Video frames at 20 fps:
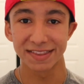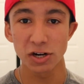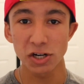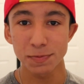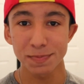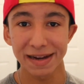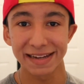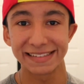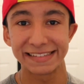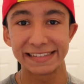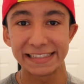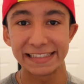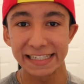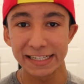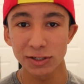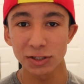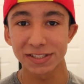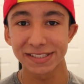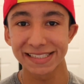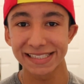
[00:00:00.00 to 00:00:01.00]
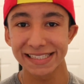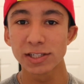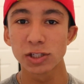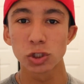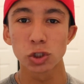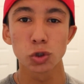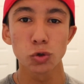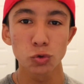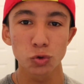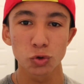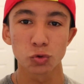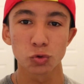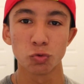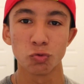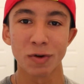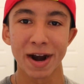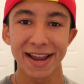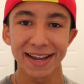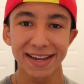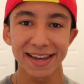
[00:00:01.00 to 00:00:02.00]
There's my D L C suits
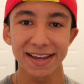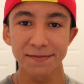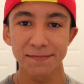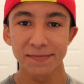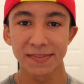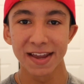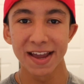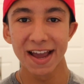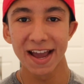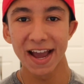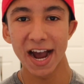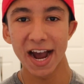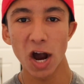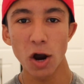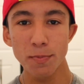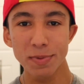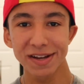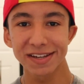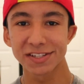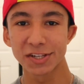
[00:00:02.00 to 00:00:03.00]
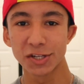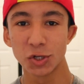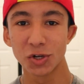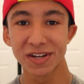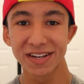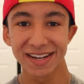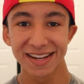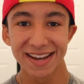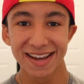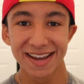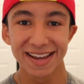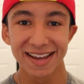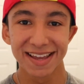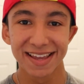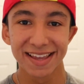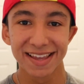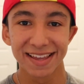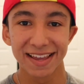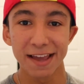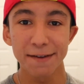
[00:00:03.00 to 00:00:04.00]
ranking. I hope you guys enjoyed.
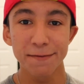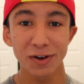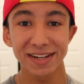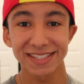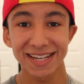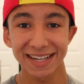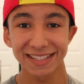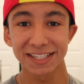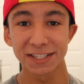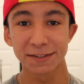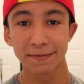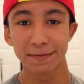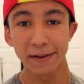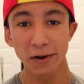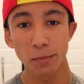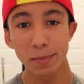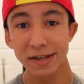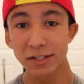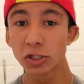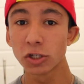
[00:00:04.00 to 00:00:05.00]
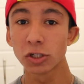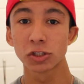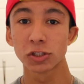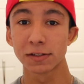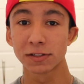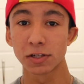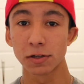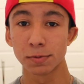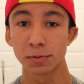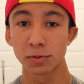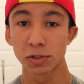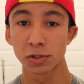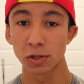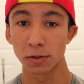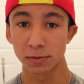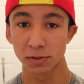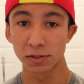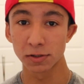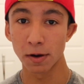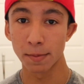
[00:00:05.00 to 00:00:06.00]
If you guys like this video, make sure you sub sub
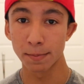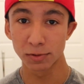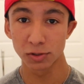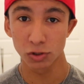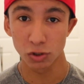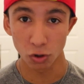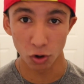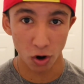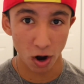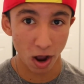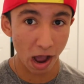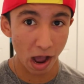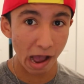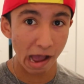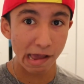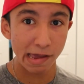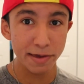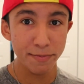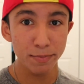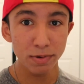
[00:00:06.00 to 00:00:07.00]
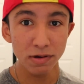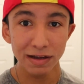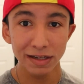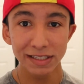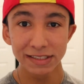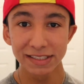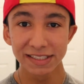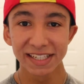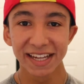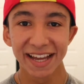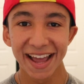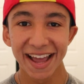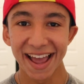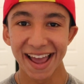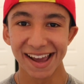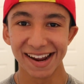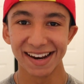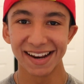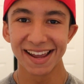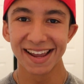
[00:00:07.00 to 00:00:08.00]
sub subscribe
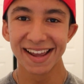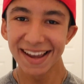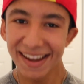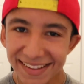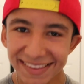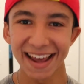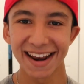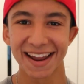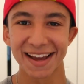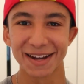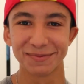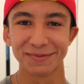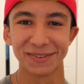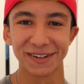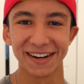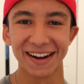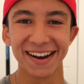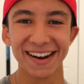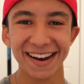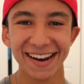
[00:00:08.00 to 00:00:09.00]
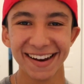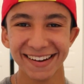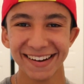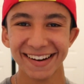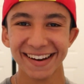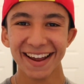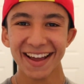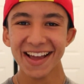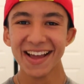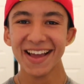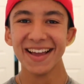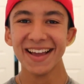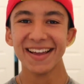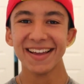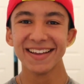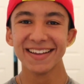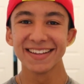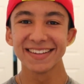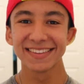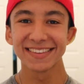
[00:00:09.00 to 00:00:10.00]
and hit that like button.
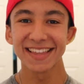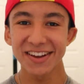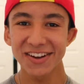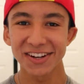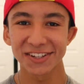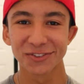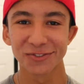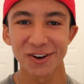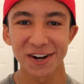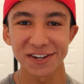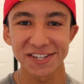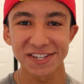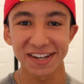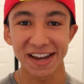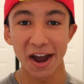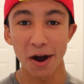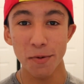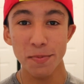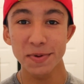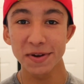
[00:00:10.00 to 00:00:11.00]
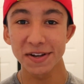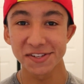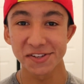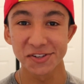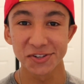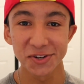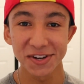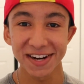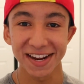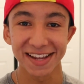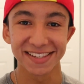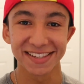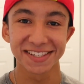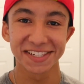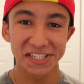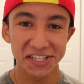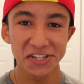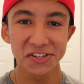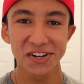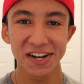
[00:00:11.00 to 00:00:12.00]
Thank you guys for watching. I hope you guys enjoyed, and
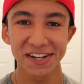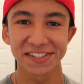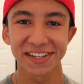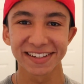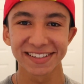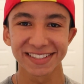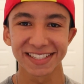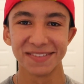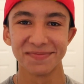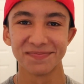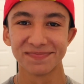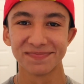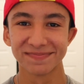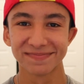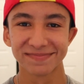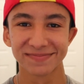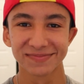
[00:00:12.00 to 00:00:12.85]
see you guys next time.